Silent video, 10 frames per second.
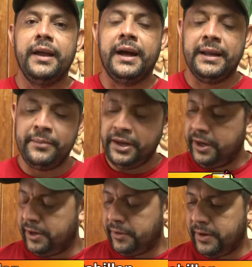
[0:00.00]
And I'm
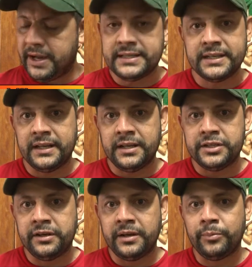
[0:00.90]
here asking the
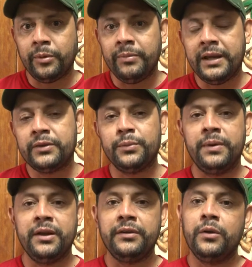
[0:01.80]
general public to
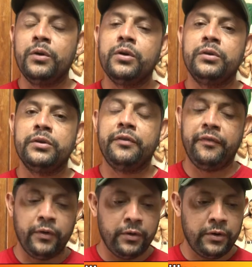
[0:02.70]
be on the lookout
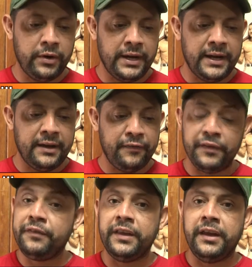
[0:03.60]
for a
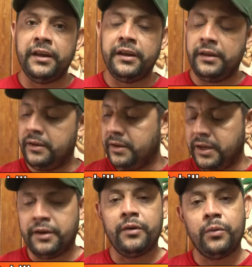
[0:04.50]
58
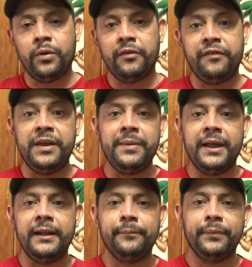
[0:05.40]
year old
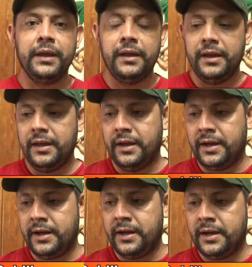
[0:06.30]
female.
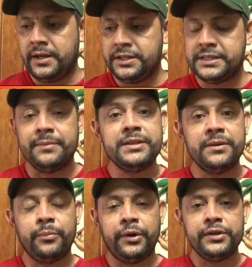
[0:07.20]
Uh, she's a
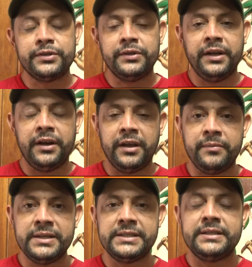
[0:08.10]
missing person. Her
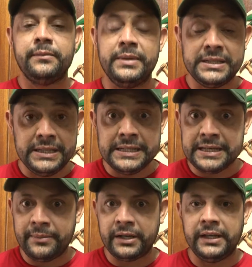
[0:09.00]
name is Ms.
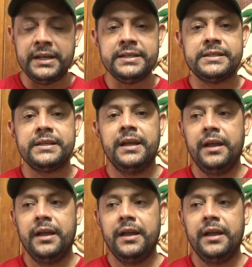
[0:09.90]
Dilsa Martinez.